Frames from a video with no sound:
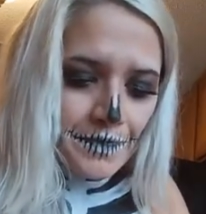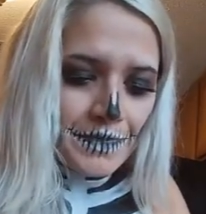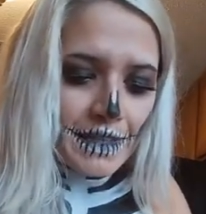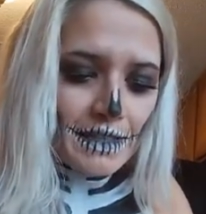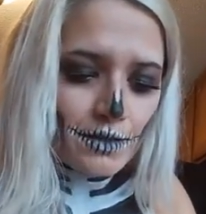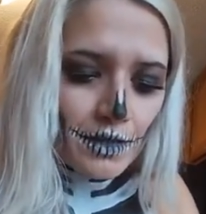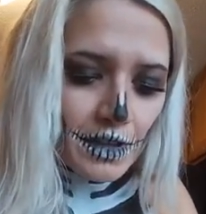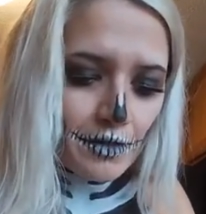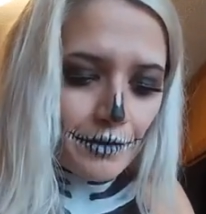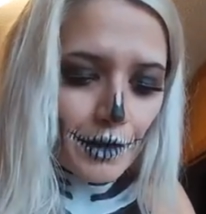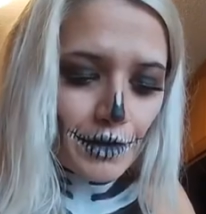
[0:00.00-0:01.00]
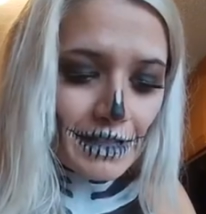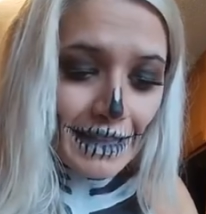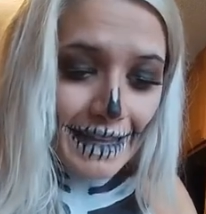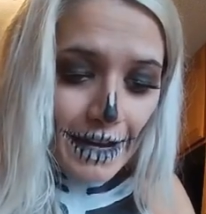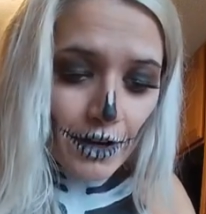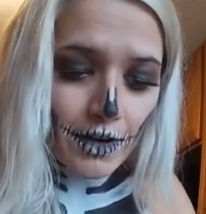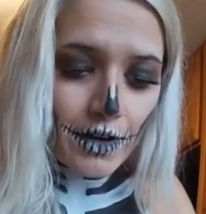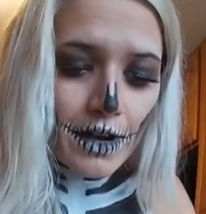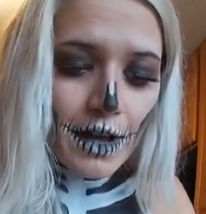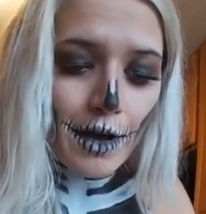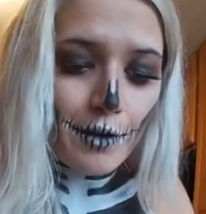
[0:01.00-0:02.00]
This is only the first layer
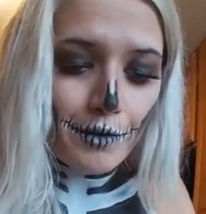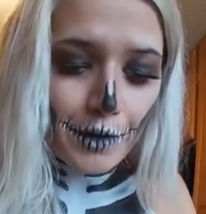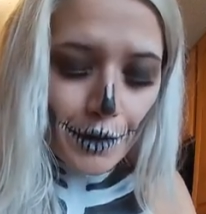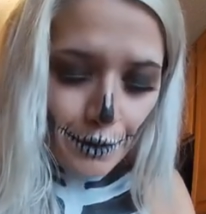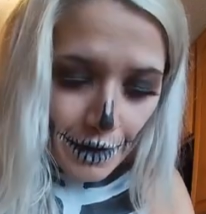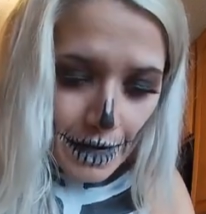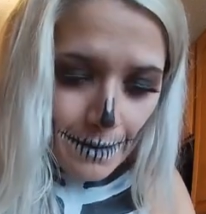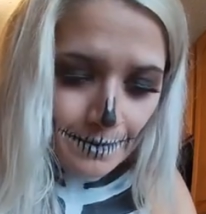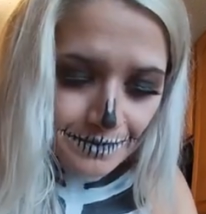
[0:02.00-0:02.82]
of 3.